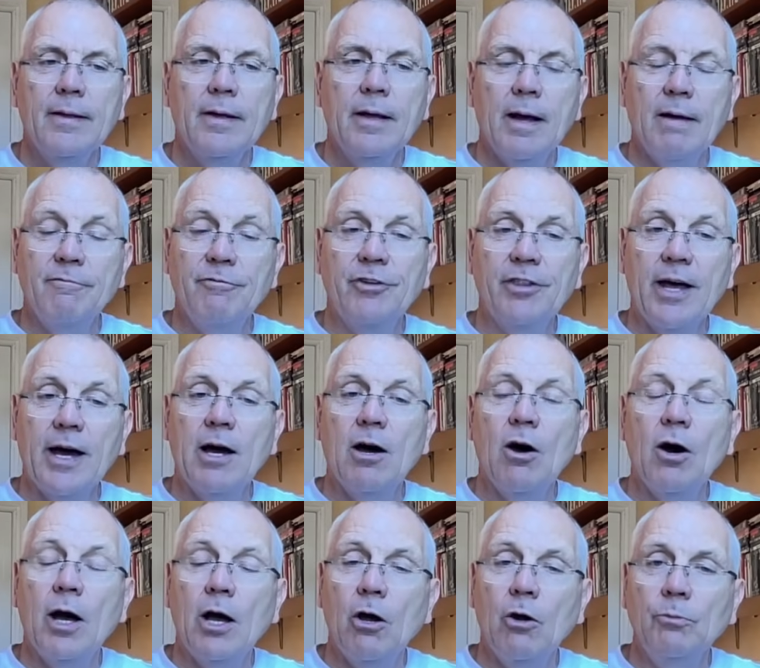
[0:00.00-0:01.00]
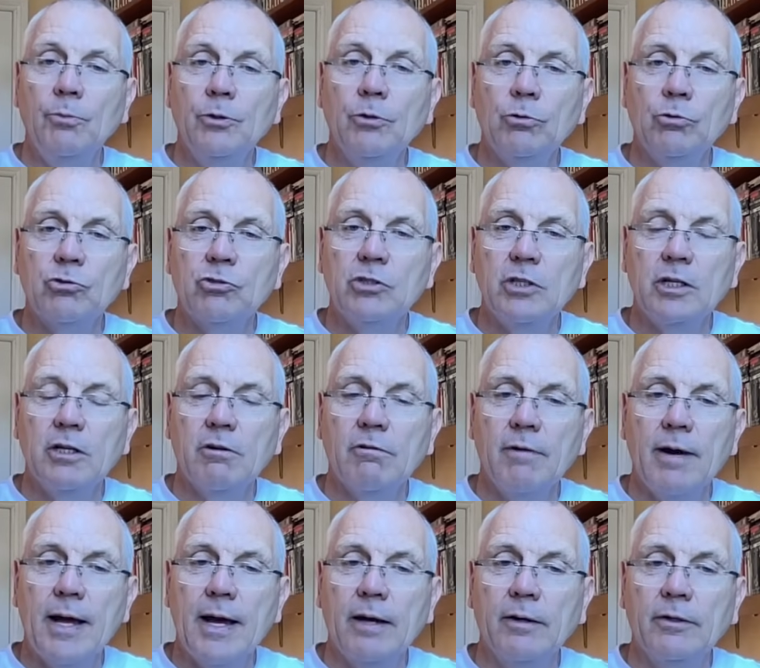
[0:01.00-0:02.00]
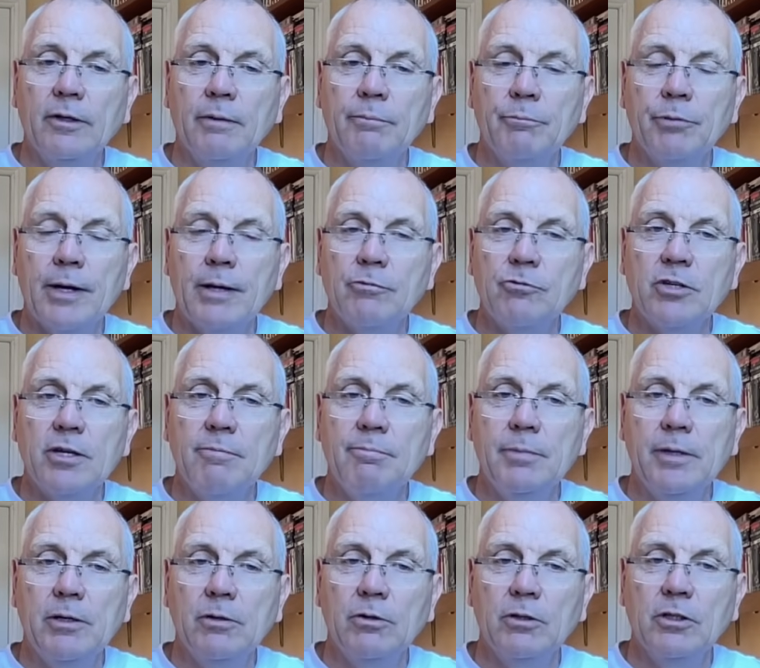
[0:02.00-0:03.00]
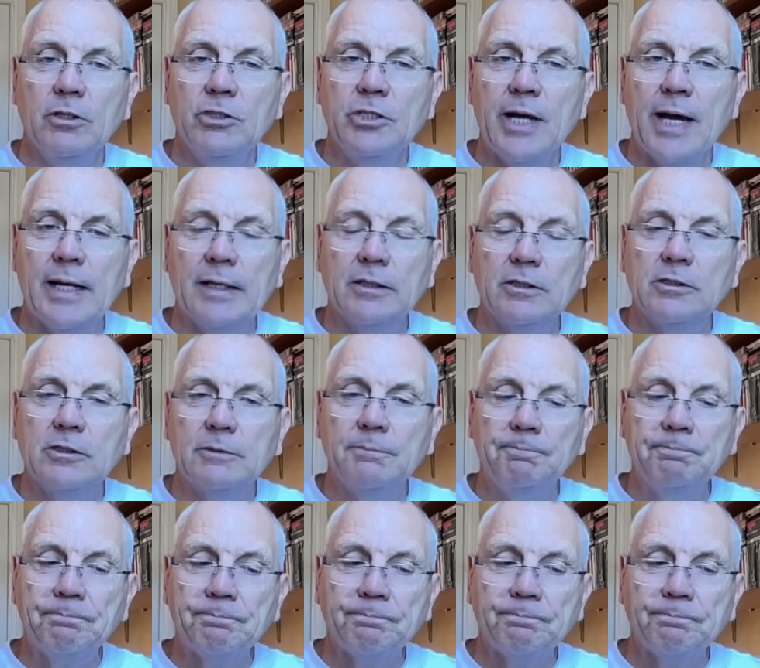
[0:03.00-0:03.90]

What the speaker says: And for that, I hope you'll stick around and perhaps give me another chance.